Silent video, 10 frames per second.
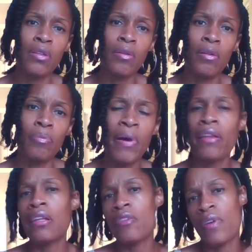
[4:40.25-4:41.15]
the
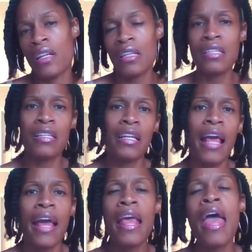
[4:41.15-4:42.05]
butt lift and the this and the
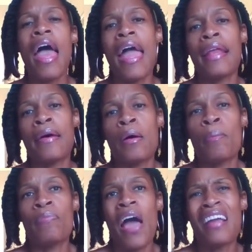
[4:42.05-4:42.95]
that and
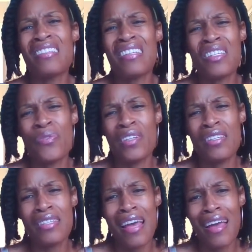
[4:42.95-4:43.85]
um i just think it's really
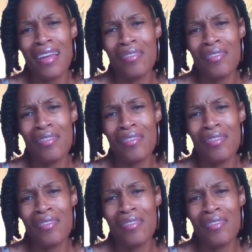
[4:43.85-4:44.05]
sad